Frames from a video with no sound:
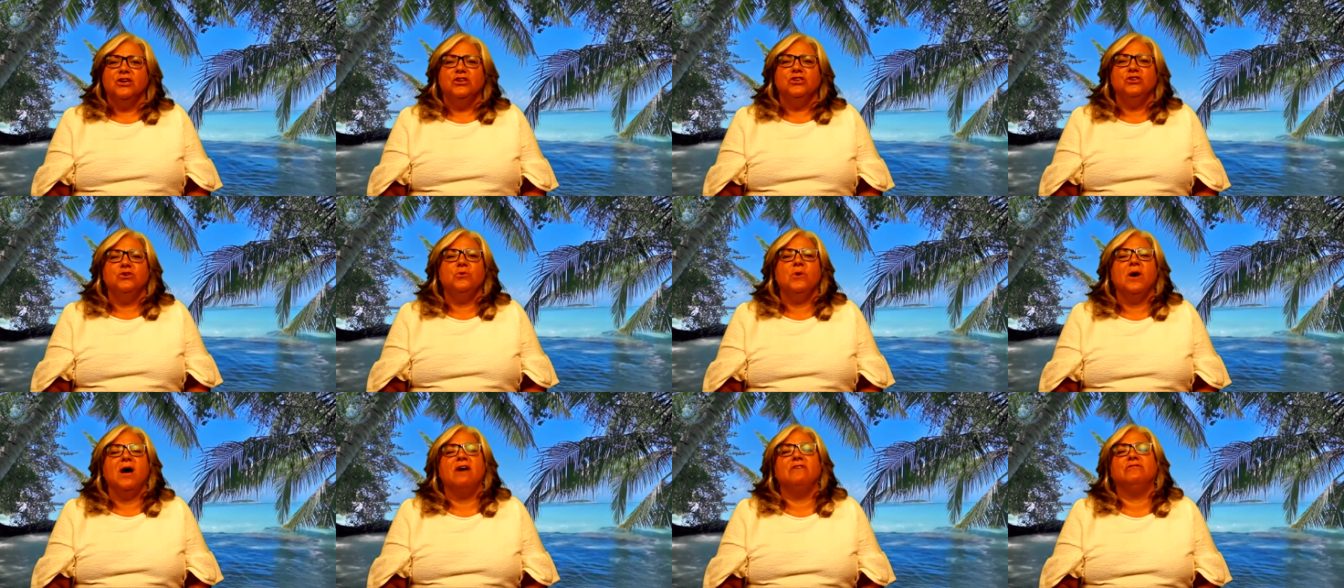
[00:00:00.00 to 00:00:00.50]

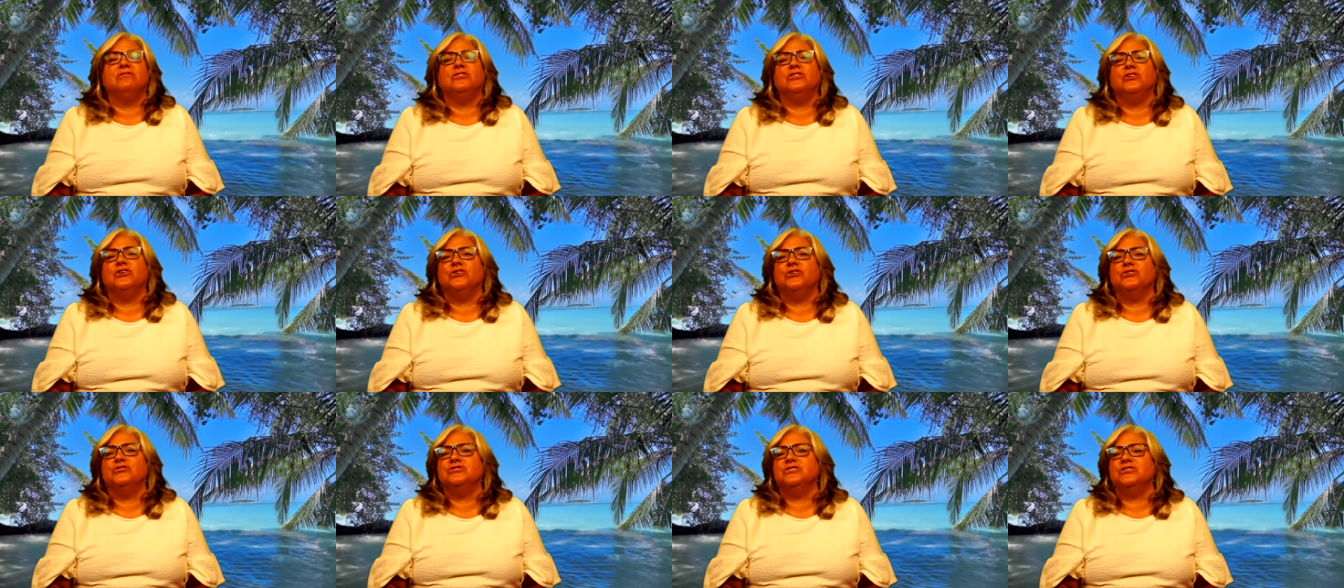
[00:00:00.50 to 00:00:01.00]
You have
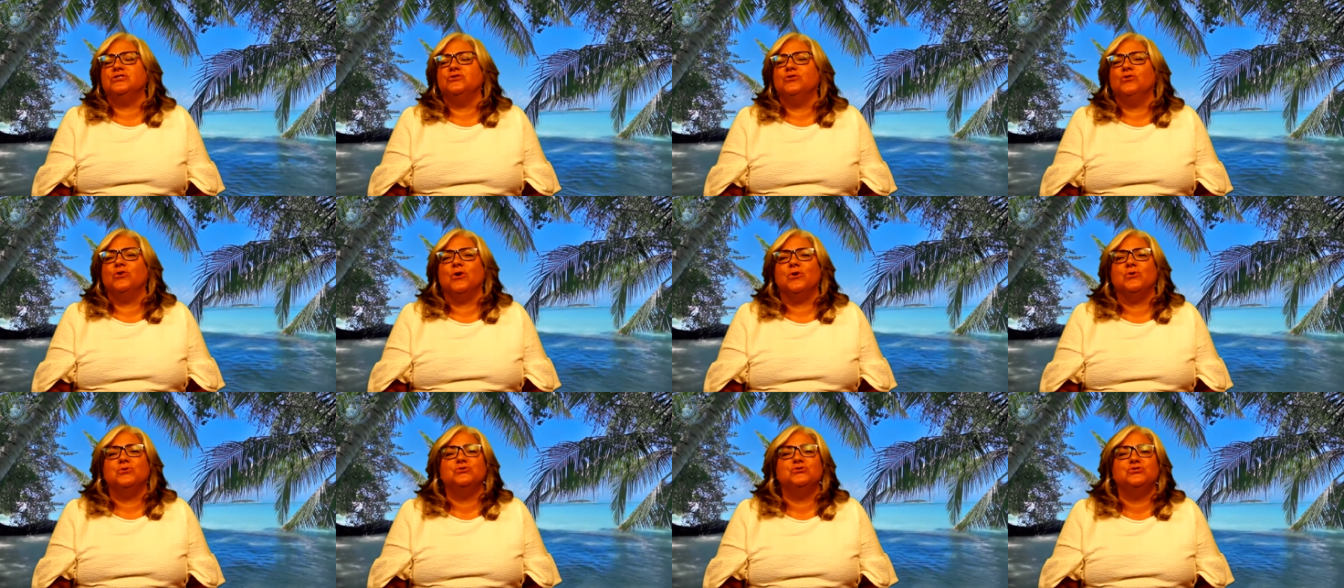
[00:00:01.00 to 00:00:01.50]
learned and
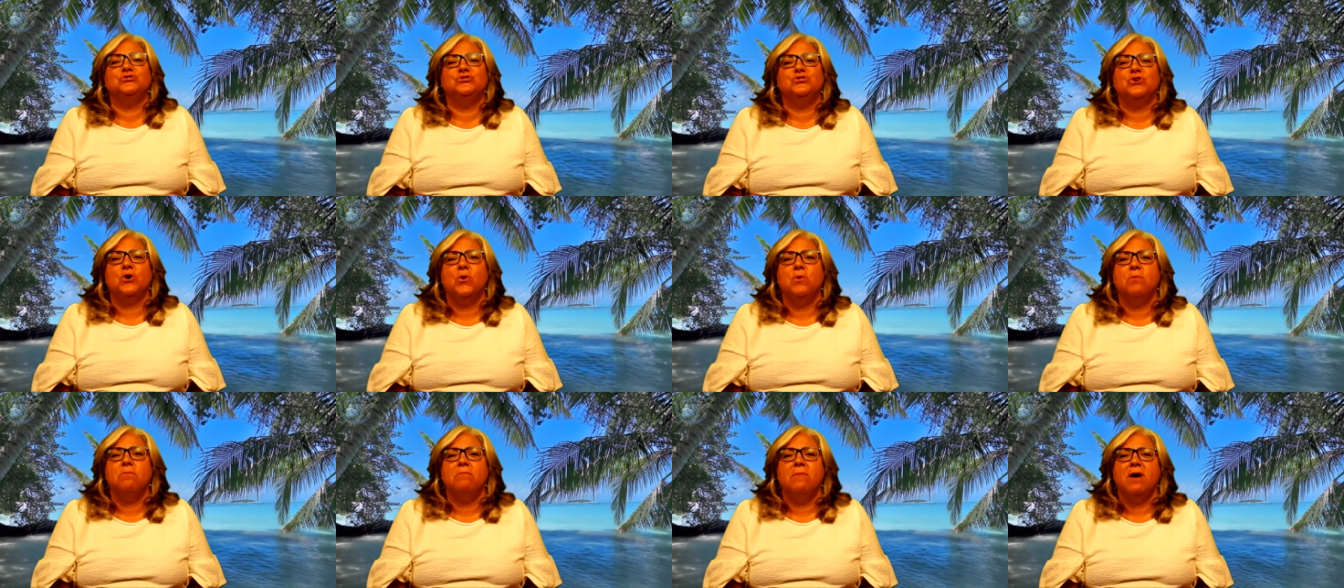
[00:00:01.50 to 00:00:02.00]
grown
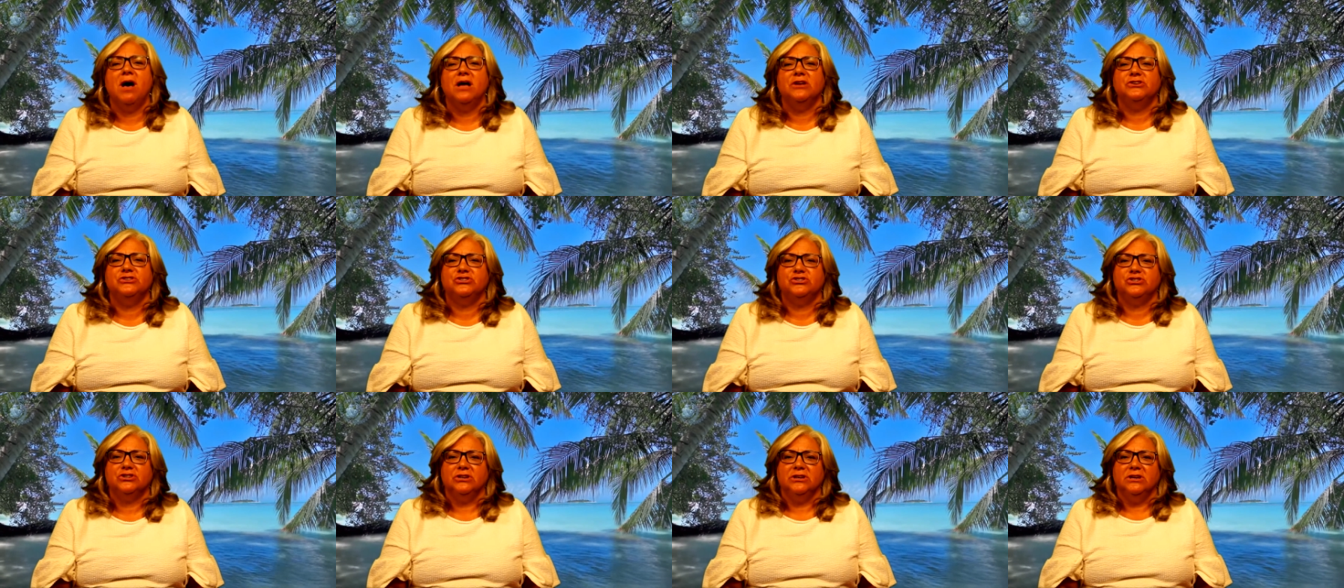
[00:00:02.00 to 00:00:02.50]
so
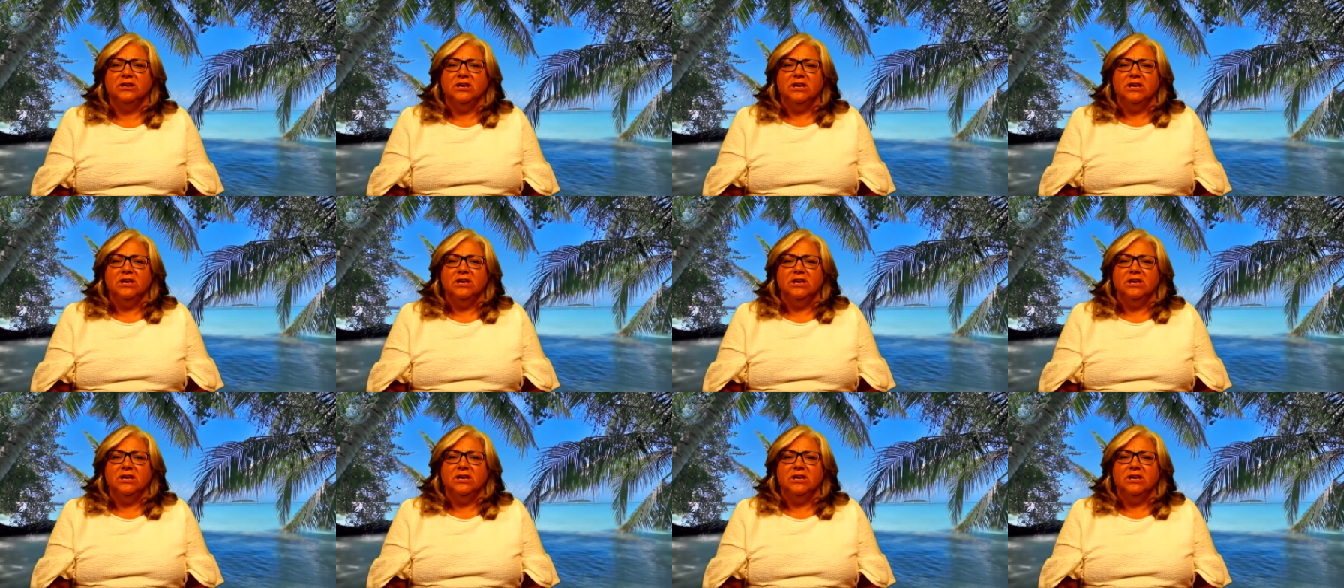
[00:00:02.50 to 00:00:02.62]
much.